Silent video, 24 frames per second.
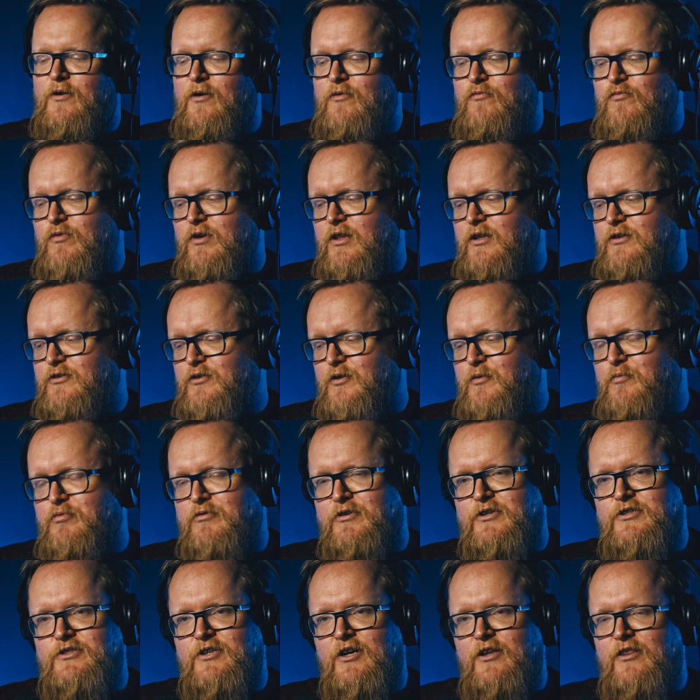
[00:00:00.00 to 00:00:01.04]
So I really do
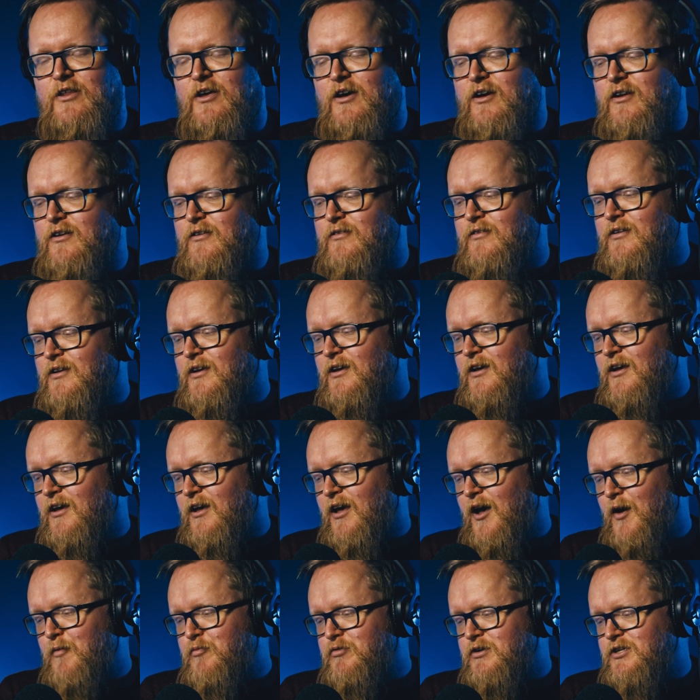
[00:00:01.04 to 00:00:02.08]
appreciate that. And
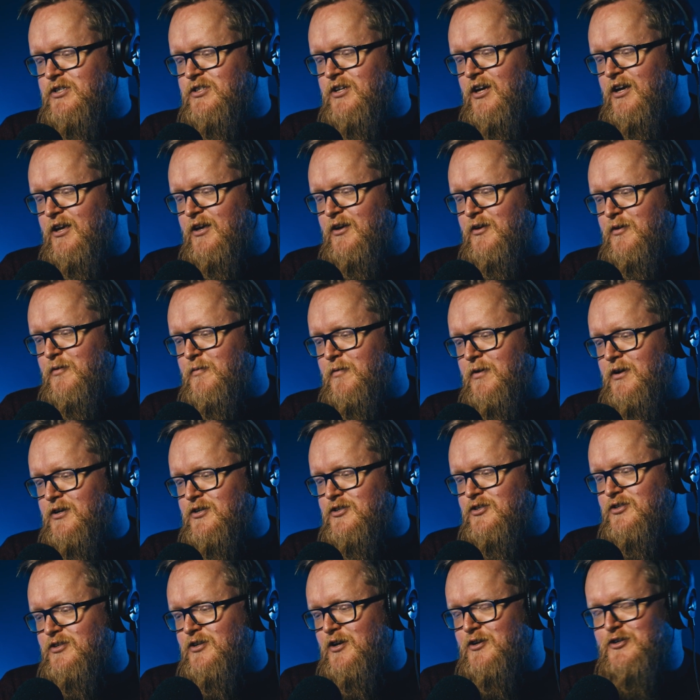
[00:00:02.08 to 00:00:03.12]
appreciate
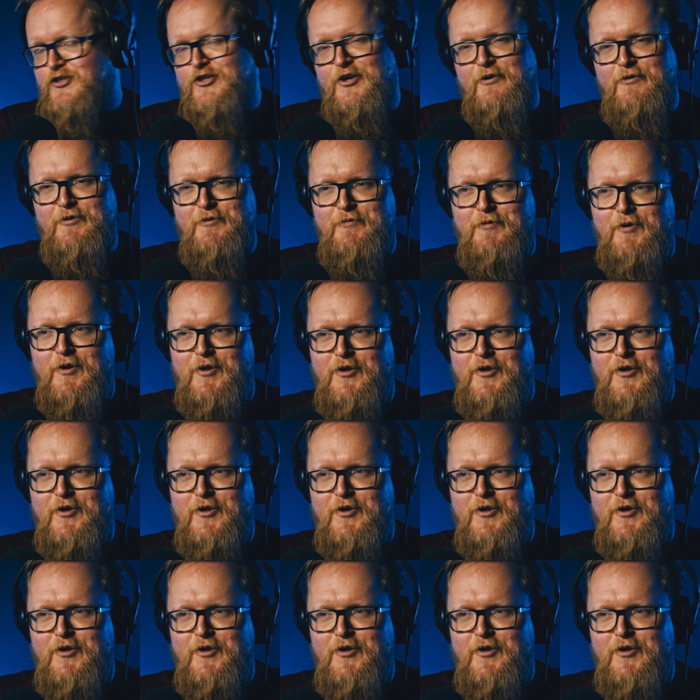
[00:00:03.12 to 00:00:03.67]
you showing